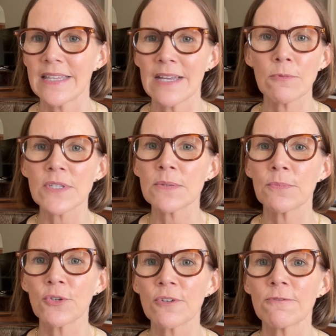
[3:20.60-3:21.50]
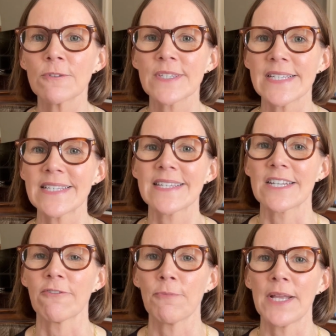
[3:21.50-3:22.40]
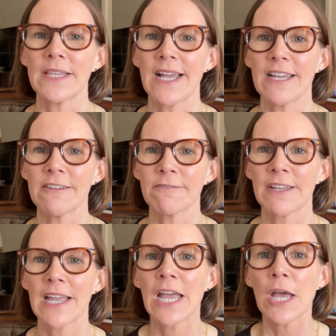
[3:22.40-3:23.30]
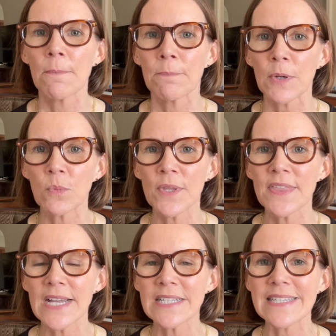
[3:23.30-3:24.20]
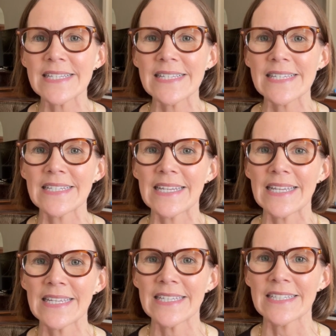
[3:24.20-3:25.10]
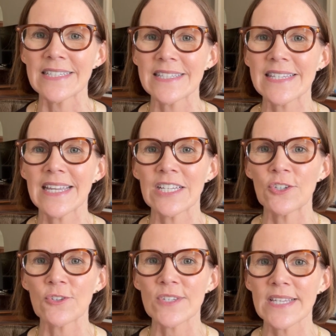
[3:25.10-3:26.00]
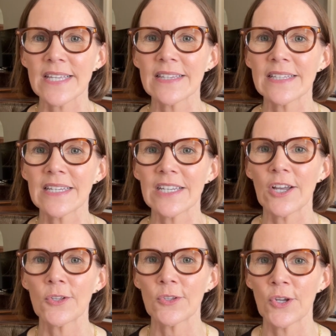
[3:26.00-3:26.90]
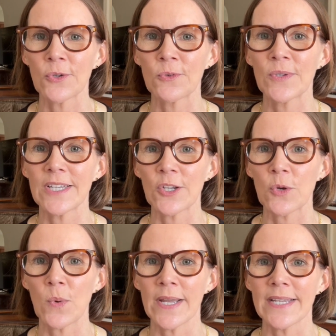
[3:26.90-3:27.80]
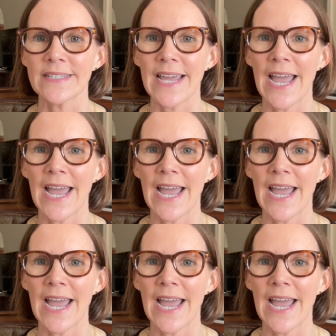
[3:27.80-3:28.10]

That was a beautiful season of my life. But when that season ends and you're suddenly alone in a quiet